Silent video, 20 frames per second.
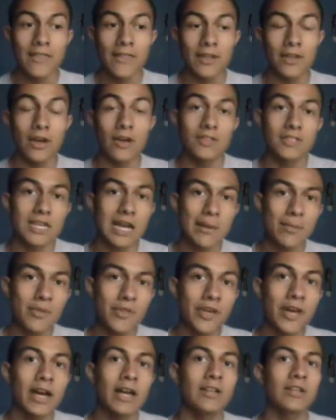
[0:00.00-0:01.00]
and then on top
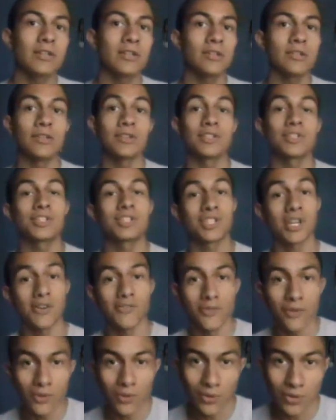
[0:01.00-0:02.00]
of that, the
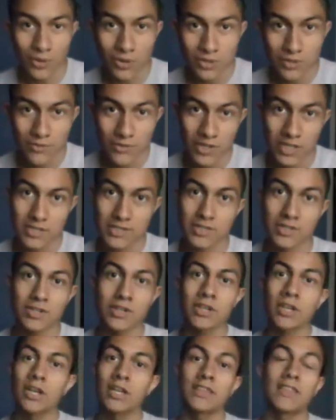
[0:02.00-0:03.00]
shuffle feature.